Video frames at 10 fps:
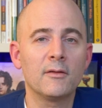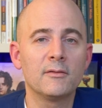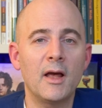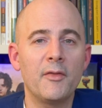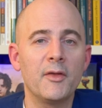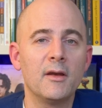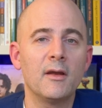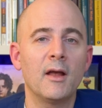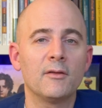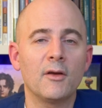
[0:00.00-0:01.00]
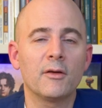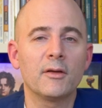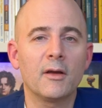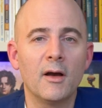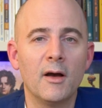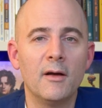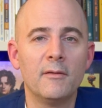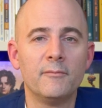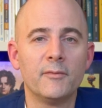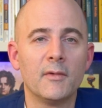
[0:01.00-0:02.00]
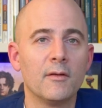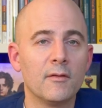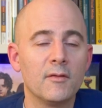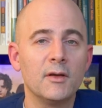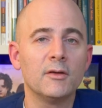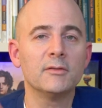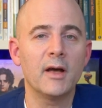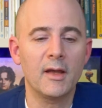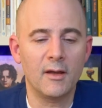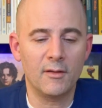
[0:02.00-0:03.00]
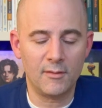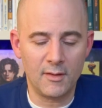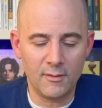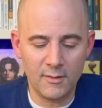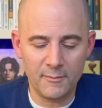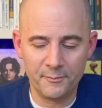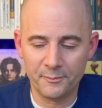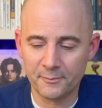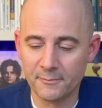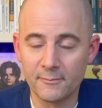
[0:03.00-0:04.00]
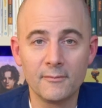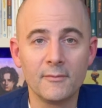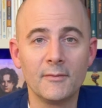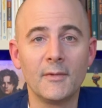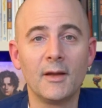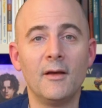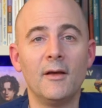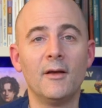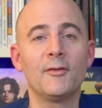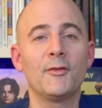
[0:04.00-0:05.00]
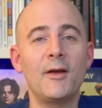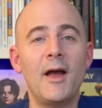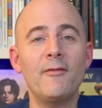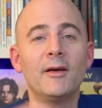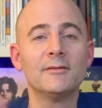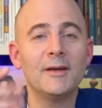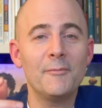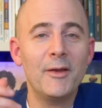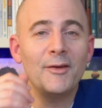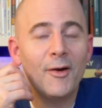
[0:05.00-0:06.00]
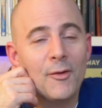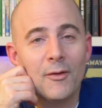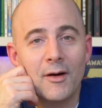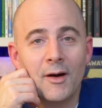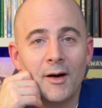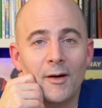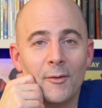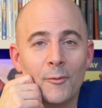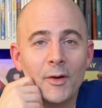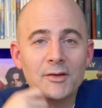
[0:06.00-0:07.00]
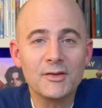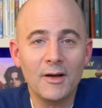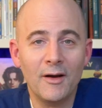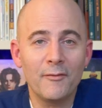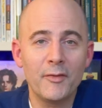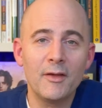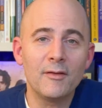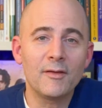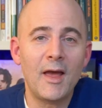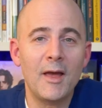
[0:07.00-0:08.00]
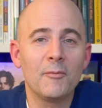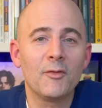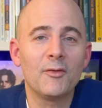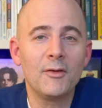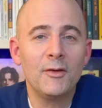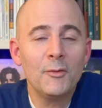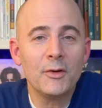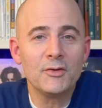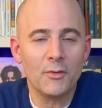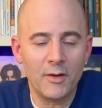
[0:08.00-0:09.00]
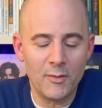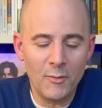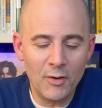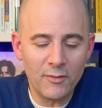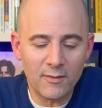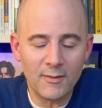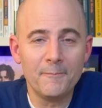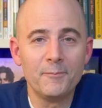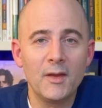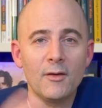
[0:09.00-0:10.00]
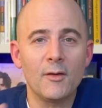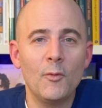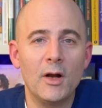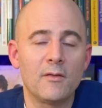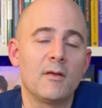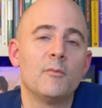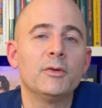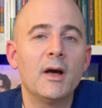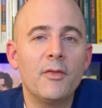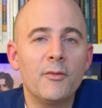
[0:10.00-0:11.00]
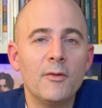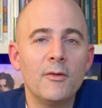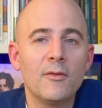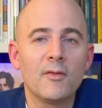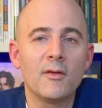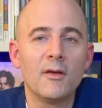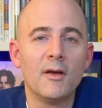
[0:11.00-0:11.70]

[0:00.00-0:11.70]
Death in Antarctica, Still Lake, etc. So there you have it. Let me know which of these games you enjoyed the most. You can watch some playthroughs